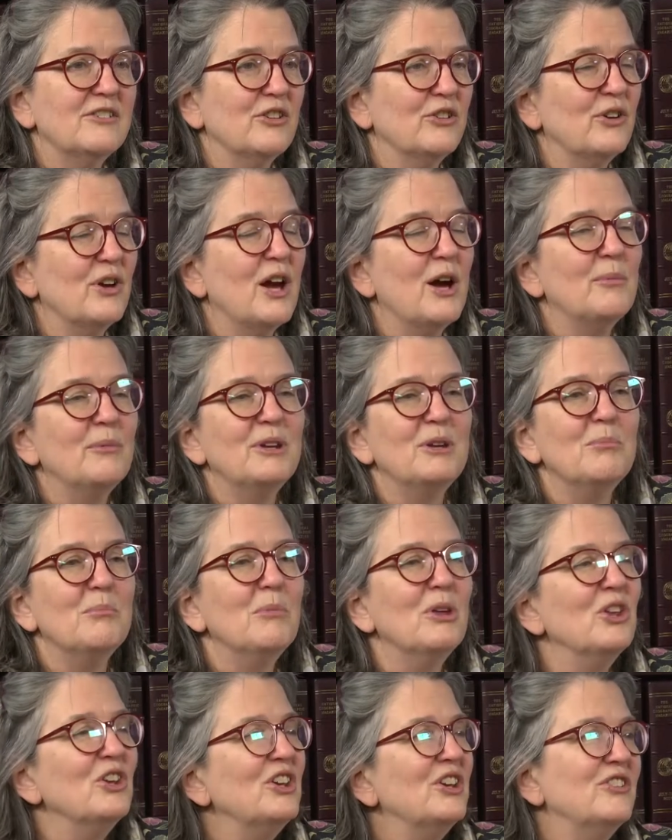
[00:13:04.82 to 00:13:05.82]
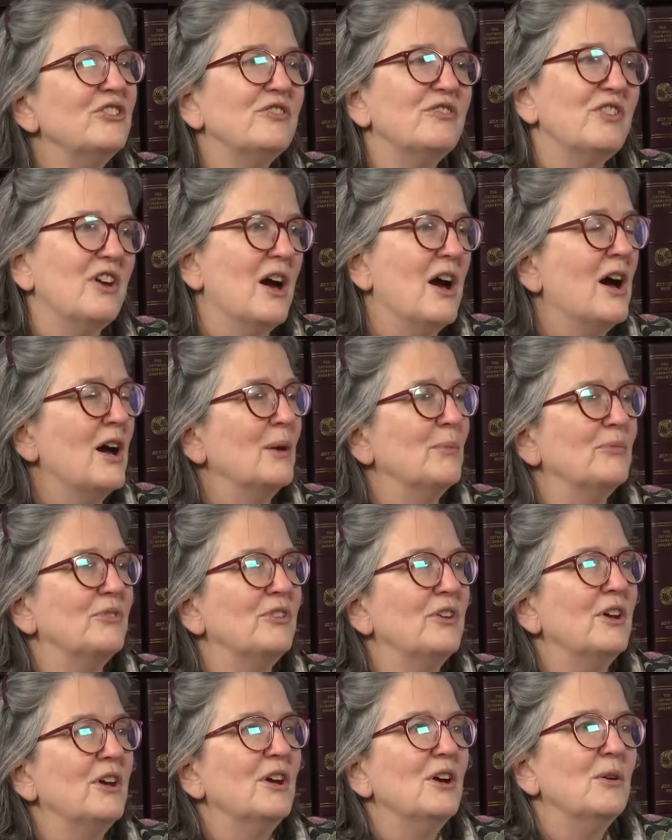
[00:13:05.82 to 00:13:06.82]
tell you how many millions of
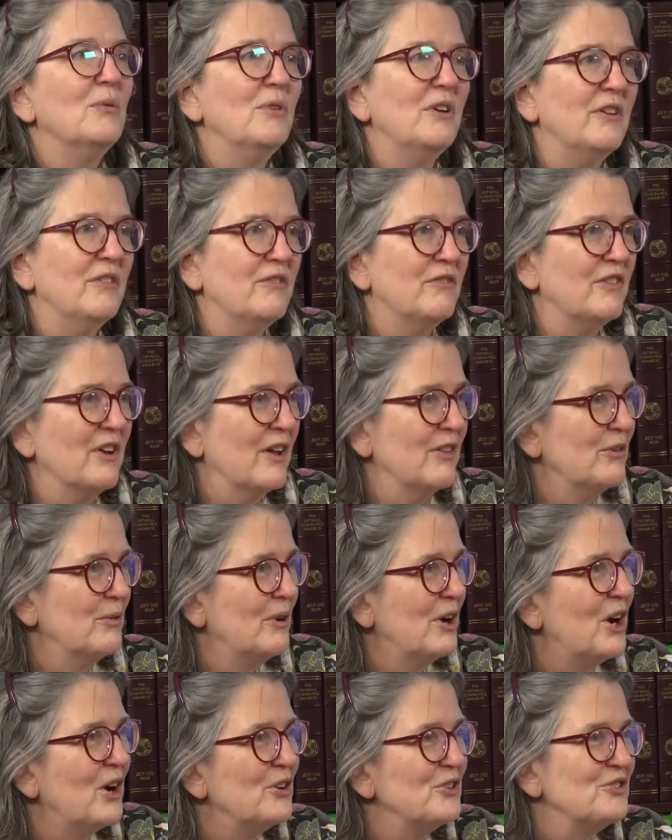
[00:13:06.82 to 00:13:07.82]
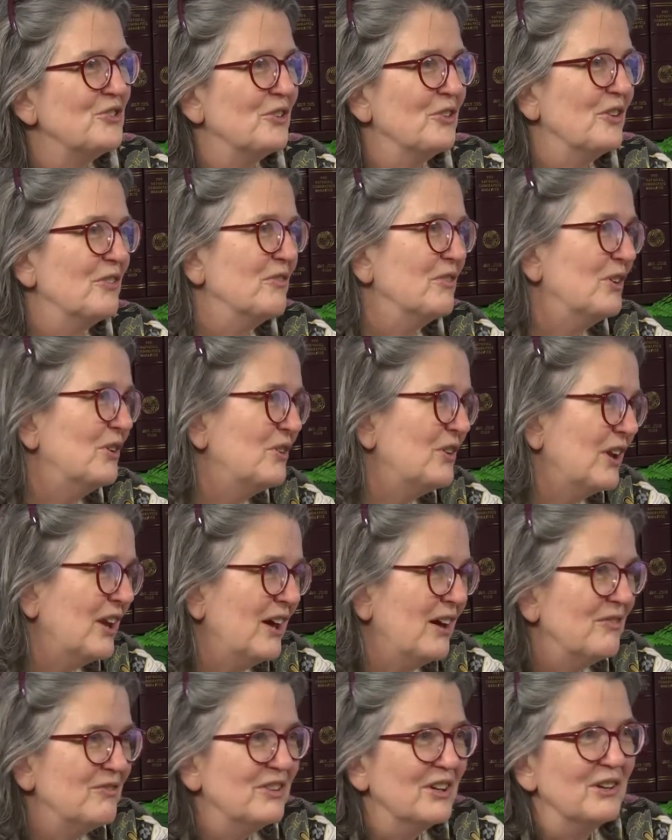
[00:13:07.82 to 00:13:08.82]
times we've done the rehearsal of look
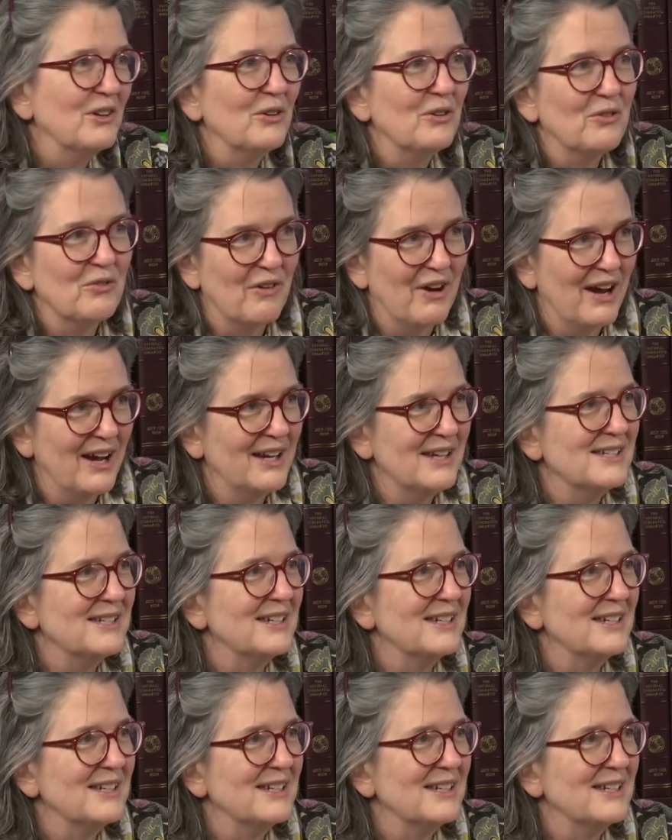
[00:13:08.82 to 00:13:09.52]
left and look right.